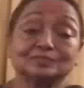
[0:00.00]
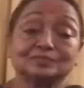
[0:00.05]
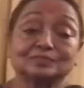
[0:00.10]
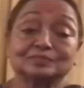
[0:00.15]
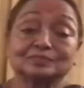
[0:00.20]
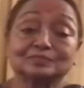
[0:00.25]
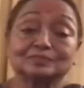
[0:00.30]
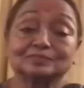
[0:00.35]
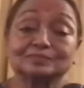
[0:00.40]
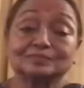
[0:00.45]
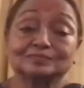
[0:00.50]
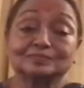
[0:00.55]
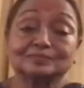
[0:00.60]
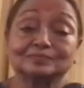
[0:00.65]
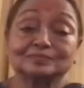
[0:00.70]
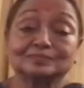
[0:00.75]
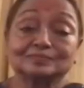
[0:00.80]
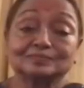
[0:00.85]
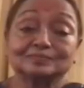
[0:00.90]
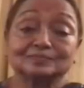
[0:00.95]

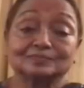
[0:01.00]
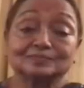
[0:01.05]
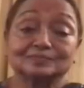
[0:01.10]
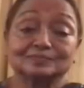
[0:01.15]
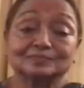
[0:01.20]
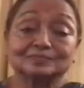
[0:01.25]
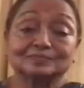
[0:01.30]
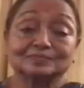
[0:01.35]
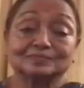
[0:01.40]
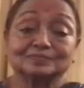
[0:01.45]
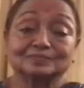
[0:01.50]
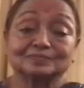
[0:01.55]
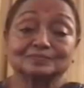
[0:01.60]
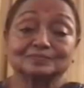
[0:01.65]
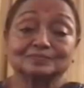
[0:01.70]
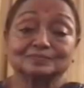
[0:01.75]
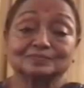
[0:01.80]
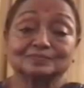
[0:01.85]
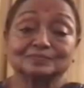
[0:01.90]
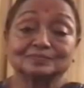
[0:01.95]

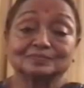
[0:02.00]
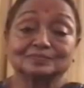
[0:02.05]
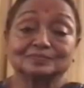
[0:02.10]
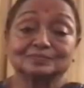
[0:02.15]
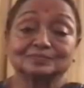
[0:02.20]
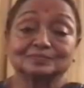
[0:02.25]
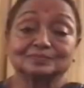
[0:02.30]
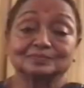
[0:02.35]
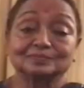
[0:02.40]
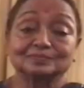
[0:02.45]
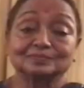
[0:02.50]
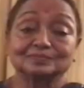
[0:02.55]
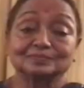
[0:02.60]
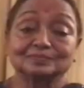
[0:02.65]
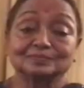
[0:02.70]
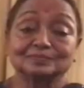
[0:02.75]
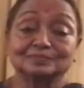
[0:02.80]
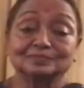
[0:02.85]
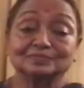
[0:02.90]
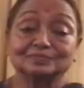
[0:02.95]

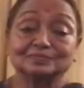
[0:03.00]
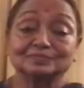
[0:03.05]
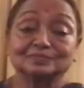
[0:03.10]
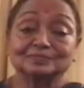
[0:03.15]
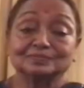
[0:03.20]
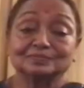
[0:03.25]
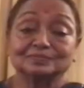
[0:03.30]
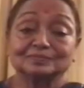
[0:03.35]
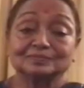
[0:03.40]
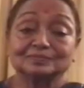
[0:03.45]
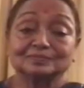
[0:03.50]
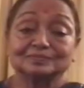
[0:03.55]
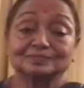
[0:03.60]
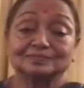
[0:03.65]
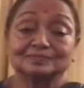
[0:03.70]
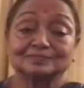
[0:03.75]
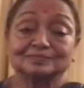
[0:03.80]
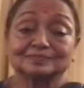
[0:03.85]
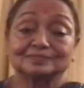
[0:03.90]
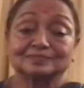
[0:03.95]

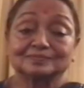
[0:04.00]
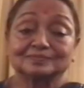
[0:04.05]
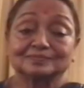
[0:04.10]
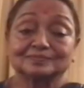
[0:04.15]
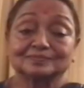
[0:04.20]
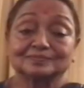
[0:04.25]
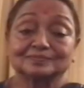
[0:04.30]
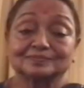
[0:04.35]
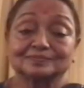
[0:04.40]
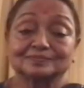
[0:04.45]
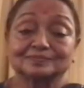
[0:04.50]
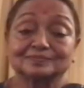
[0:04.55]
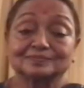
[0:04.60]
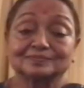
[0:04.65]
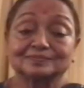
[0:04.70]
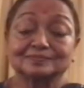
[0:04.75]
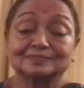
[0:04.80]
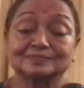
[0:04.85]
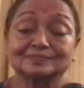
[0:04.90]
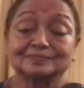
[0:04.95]

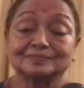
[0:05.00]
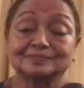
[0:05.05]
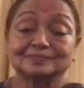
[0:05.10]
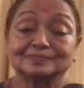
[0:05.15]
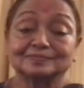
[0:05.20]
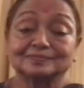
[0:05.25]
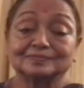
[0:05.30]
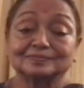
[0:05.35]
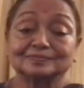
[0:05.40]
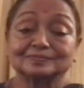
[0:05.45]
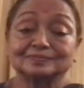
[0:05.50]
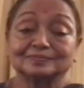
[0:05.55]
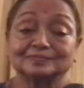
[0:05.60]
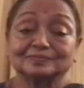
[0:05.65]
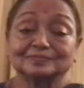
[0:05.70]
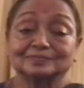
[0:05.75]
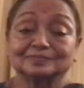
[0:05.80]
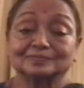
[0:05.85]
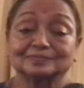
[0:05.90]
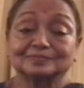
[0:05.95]
This person isn't speaking.